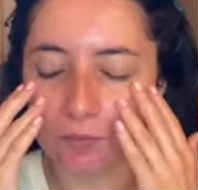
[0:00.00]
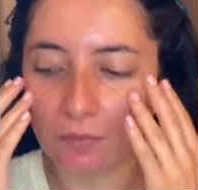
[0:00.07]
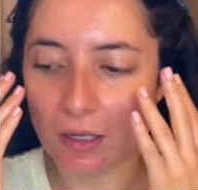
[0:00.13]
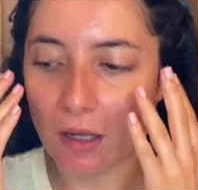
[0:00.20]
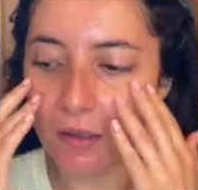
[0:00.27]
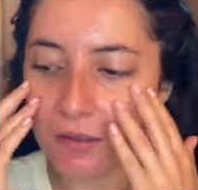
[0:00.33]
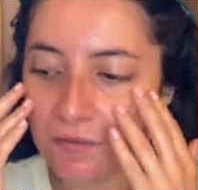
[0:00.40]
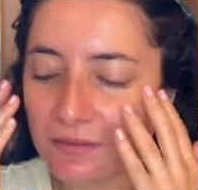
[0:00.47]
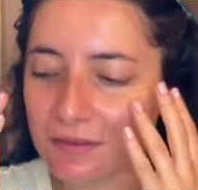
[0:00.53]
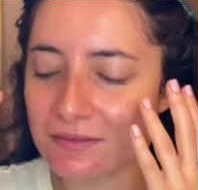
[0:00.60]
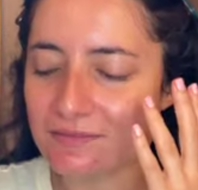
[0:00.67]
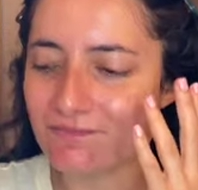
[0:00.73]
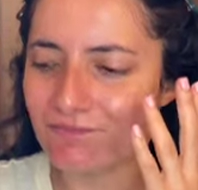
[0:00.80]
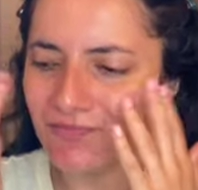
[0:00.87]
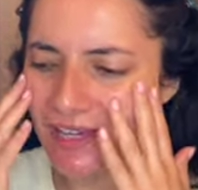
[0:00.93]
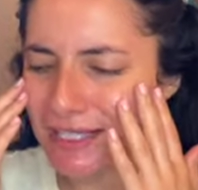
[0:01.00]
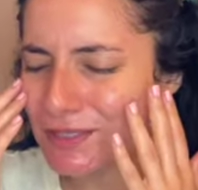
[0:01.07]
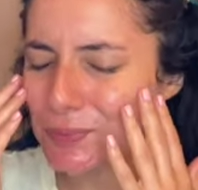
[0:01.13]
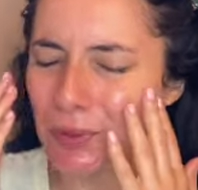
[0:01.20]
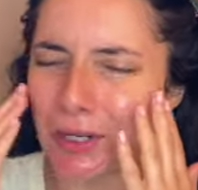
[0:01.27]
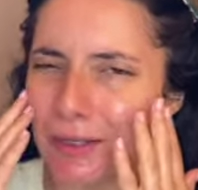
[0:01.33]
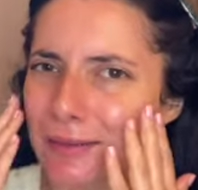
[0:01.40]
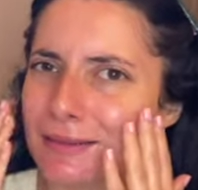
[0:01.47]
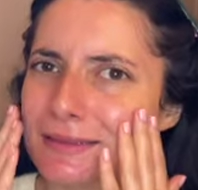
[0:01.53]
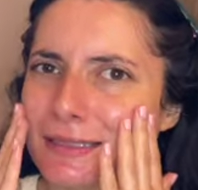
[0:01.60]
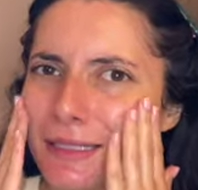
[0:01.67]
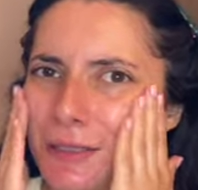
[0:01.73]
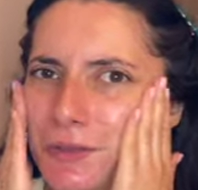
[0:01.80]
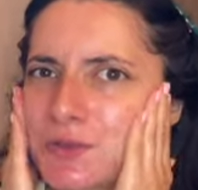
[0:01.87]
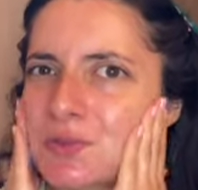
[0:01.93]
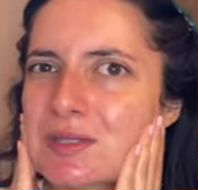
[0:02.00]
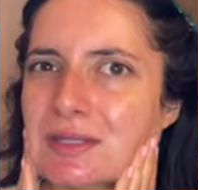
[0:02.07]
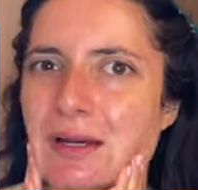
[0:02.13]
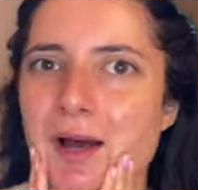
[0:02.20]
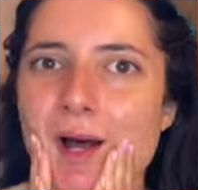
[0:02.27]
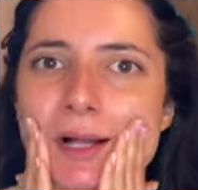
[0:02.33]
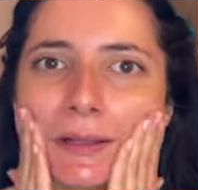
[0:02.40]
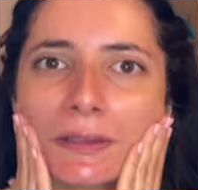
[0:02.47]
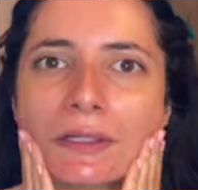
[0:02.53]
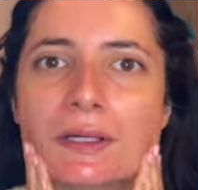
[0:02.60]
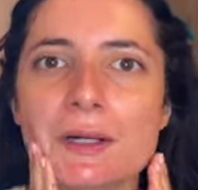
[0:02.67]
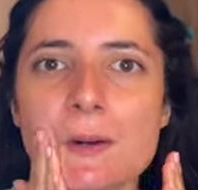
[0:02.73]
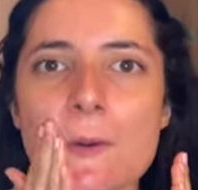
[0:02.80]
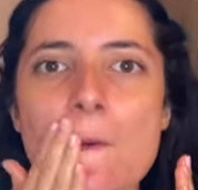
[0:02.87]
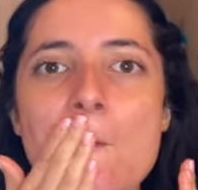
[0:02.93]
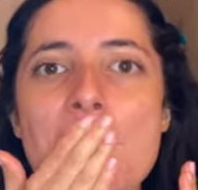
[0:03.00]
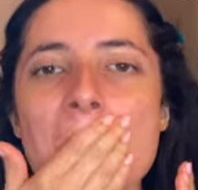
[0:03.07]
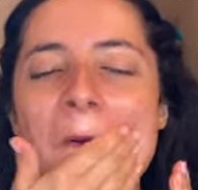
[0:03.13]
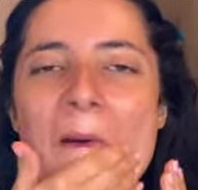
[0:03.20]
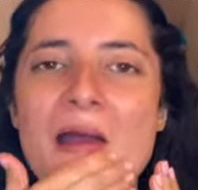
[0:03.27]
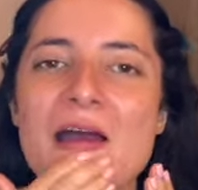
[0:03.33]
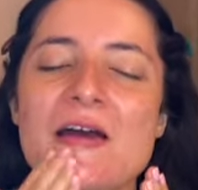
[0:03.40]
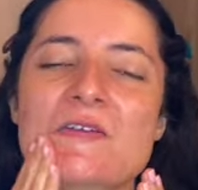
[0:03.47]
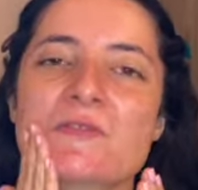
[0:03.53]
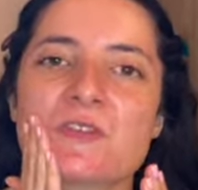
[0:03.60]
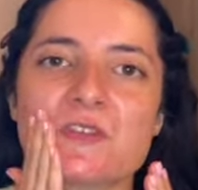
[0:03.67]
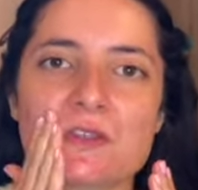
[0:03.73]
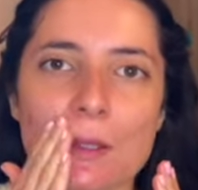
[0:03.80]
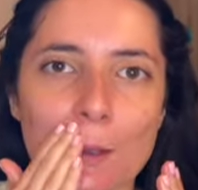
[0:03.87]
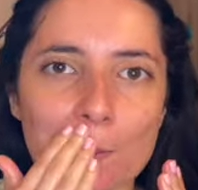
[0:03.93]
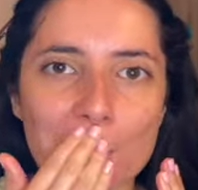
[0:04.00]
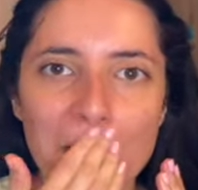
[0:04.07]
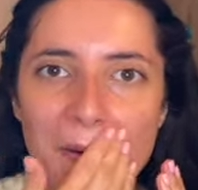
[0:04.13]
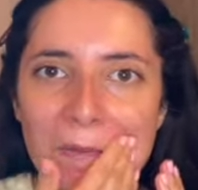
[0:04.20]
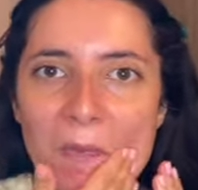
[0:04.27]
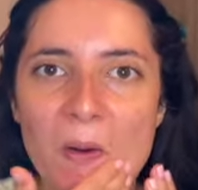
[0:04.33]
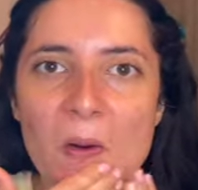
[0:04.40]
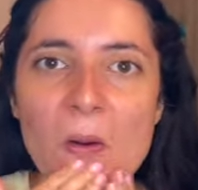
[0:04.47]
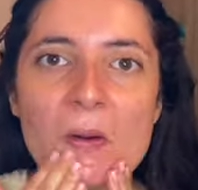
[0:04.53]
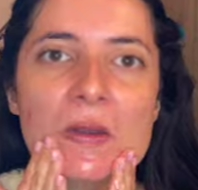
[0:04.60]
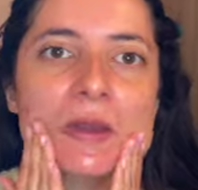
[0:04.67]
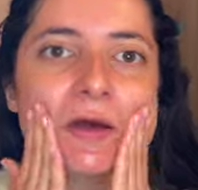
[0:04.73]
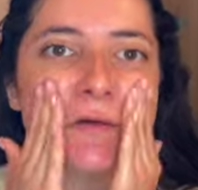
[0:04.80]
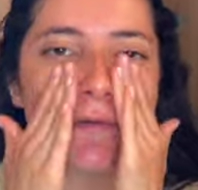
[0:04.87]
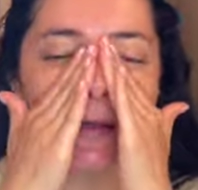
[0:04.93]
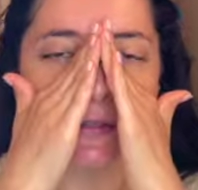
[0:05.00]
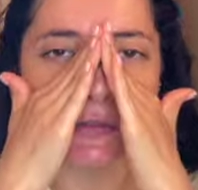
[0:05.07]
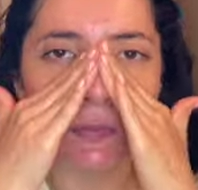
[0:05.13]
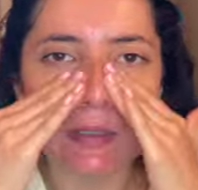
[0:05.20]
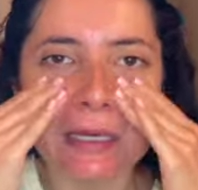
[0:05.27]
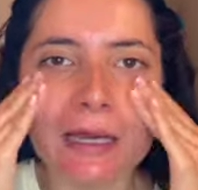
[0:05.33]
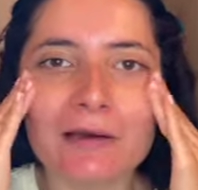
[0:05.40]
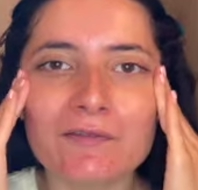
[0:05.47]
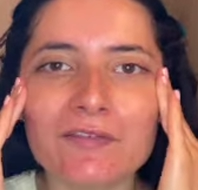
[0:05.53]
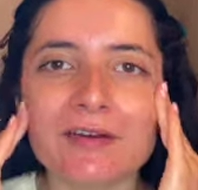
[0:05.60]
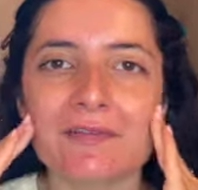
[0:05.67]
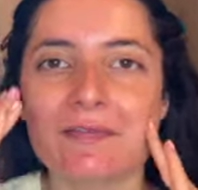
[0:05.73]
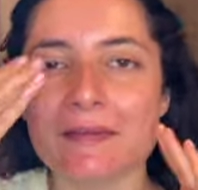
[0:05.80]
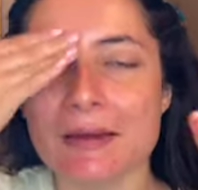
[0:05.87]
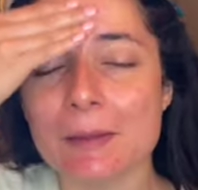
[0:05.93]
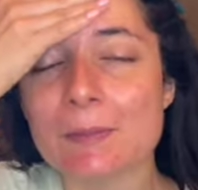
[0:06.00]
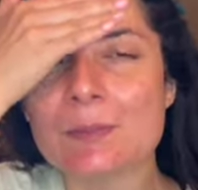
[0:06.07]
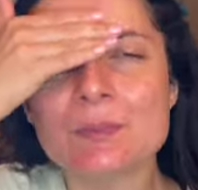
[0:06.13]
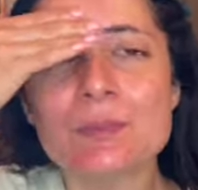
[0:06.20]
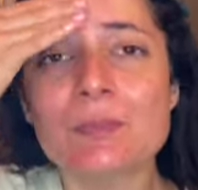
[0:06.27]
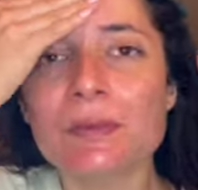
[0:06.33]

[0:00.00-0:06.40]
all of the face products I use with color have some component of SPF in them.